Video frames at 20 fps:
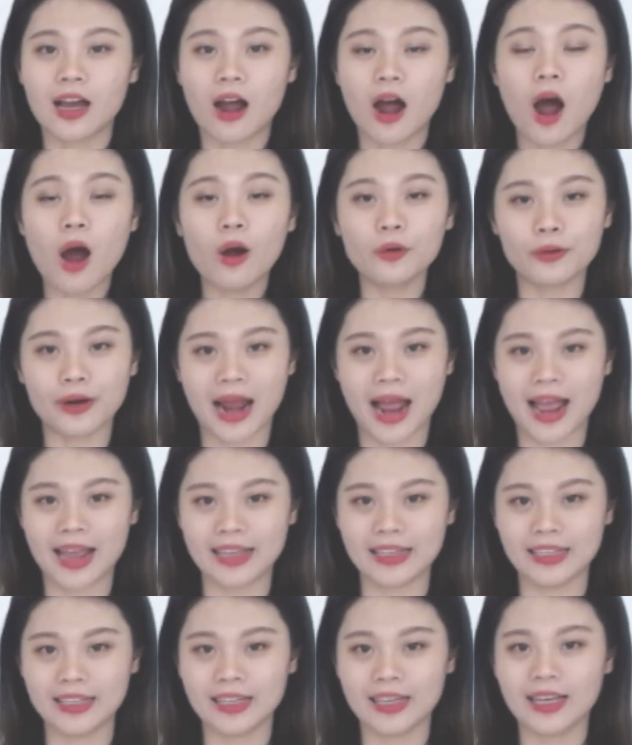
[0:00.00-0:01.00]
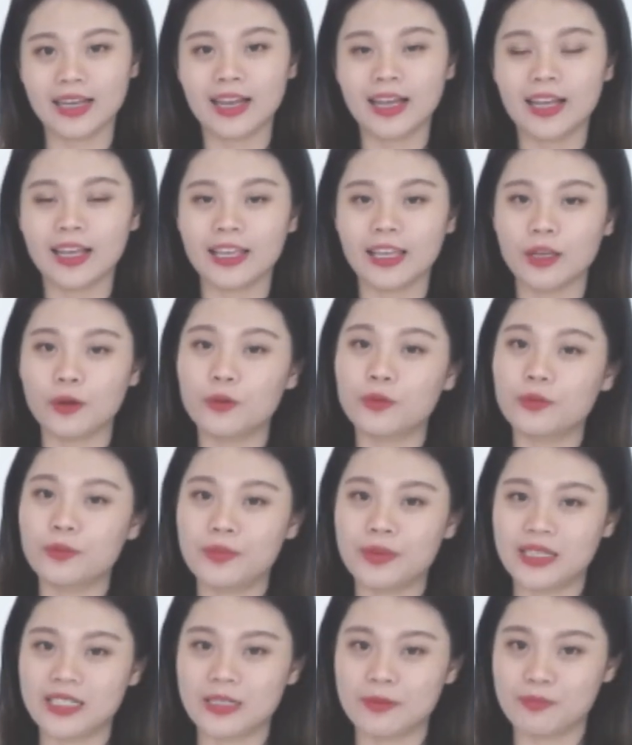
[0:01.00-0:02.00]
Alright, it will
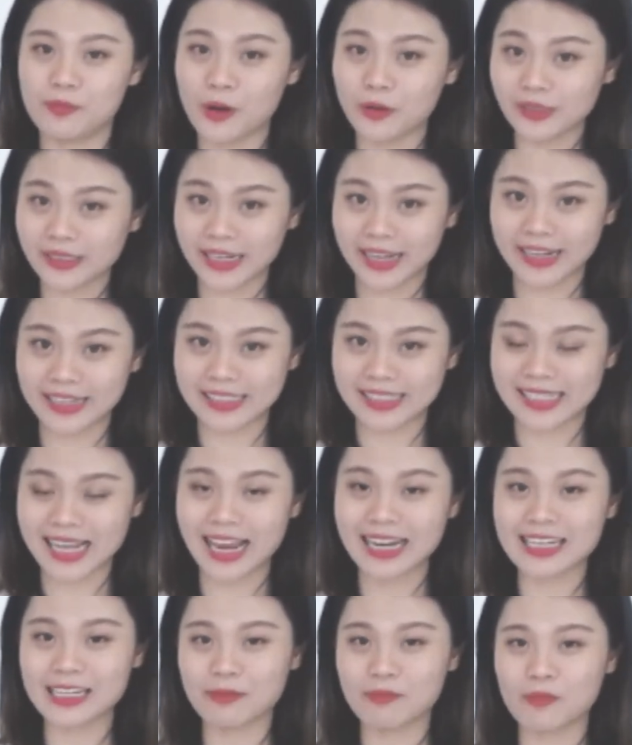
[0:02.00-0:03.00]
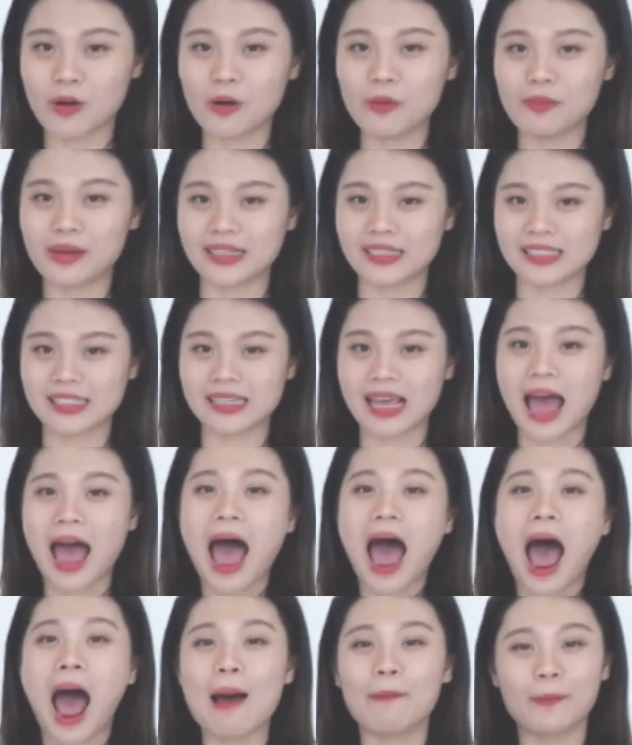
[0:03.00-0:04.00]
be the most exciting moment.
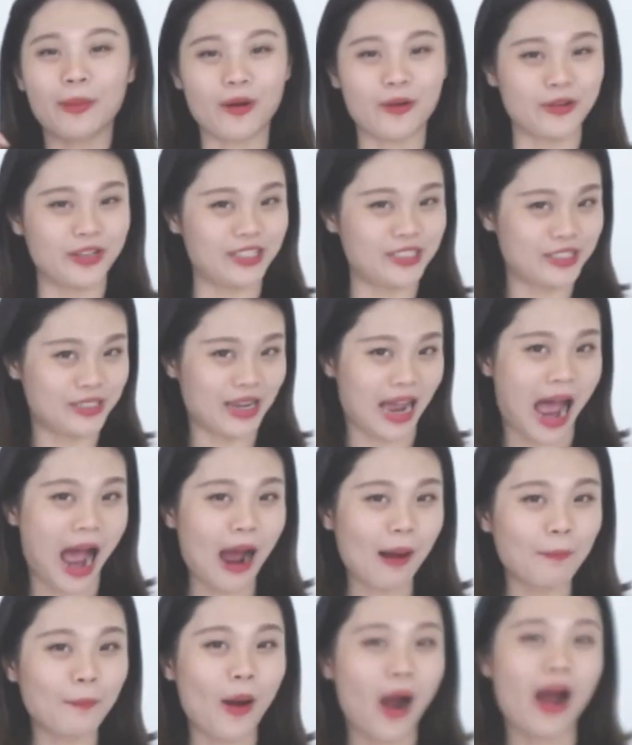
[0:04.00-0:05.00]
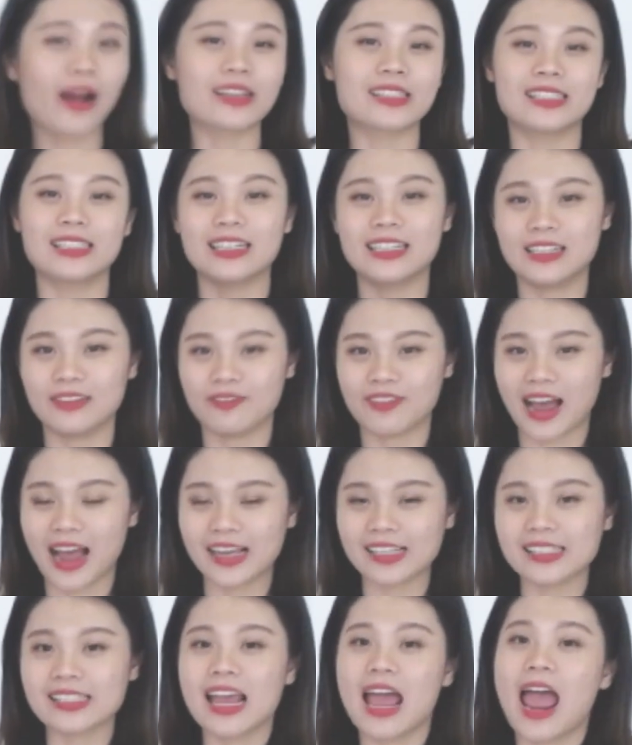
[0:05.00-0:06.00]
I'm going to unbox the
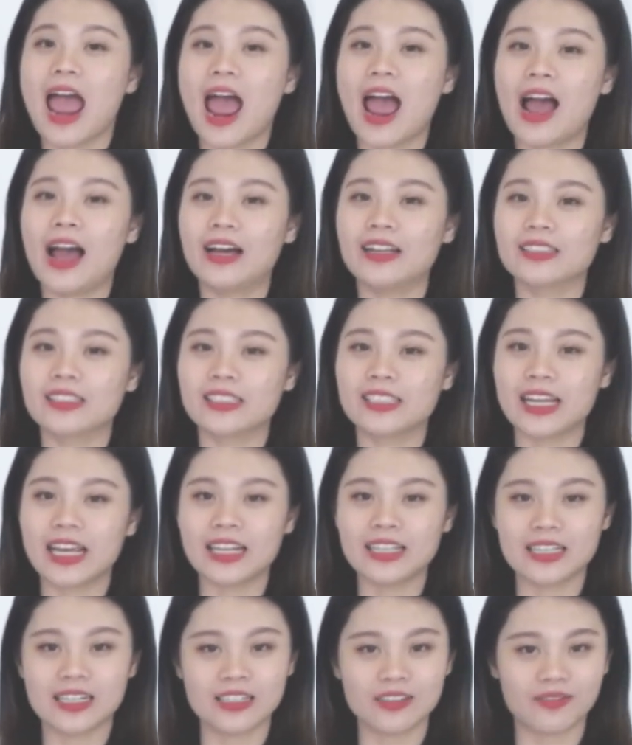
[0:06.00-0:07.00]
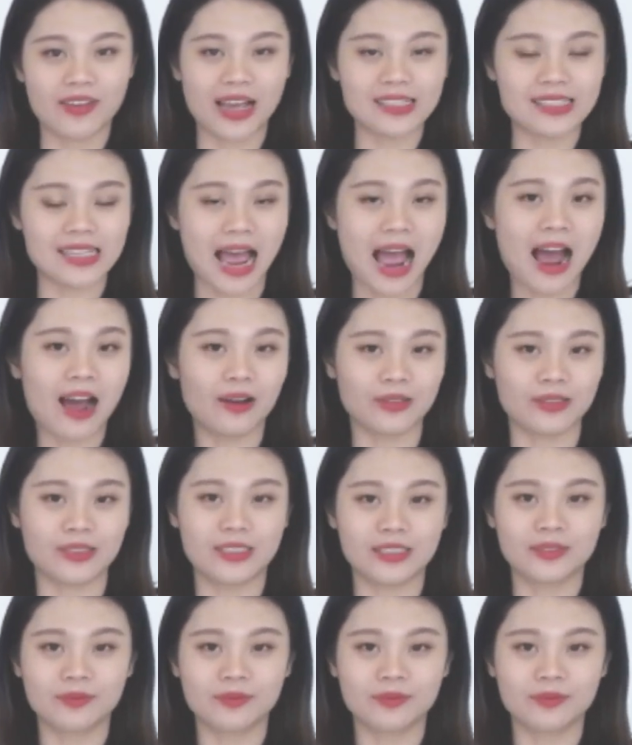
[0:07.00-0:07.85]
device and take the device out.